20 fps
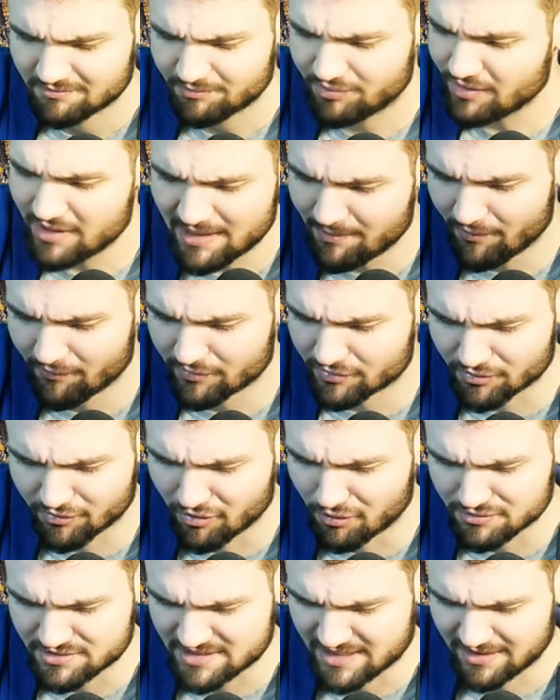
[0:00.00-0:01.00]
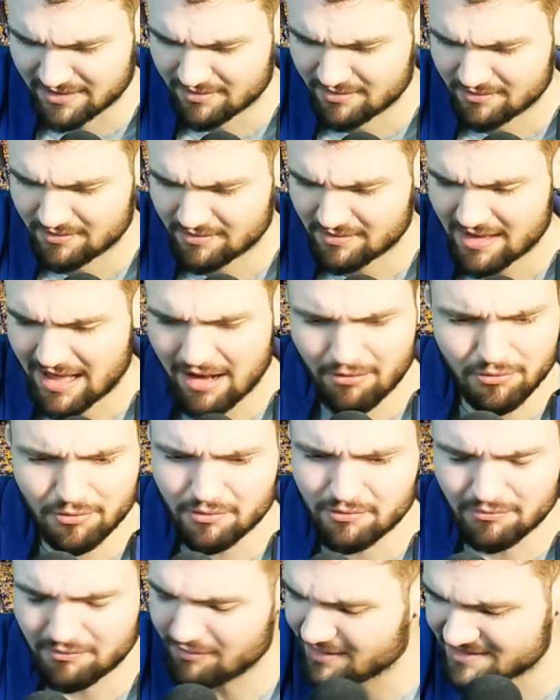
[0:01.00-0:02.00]
put him over DeRozan. Maybe
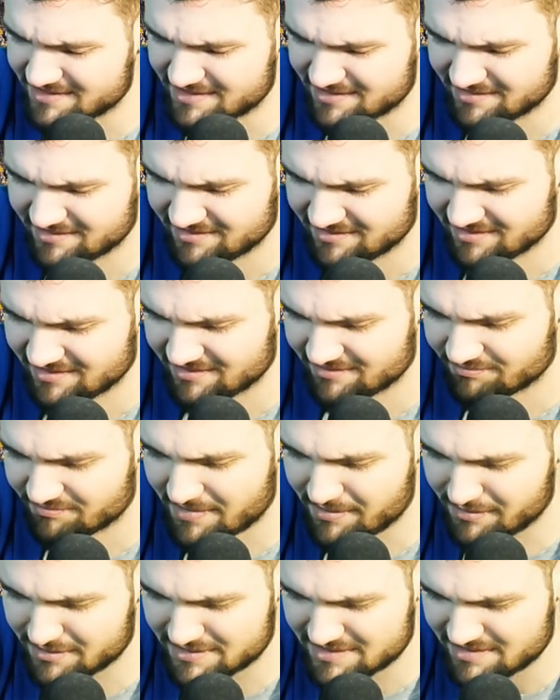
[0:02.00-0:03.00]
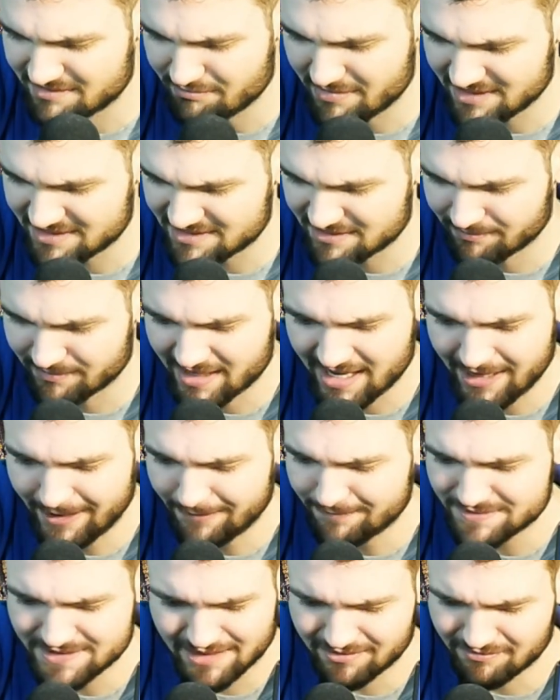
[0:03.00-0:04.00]
because he missed some
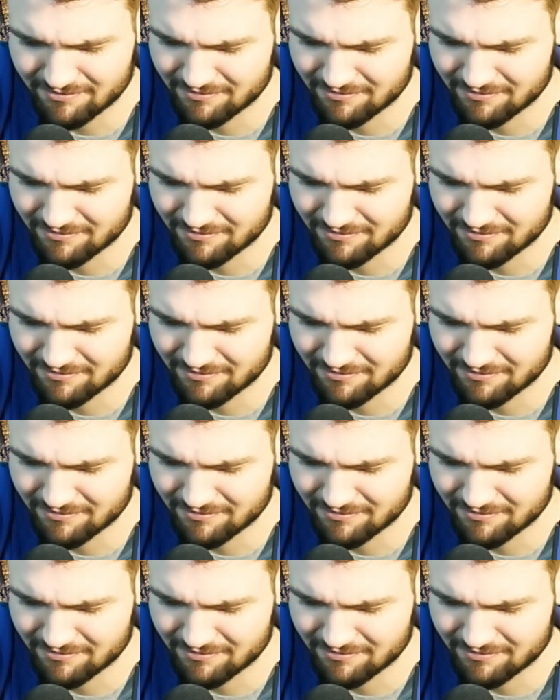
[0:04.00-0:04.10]
games?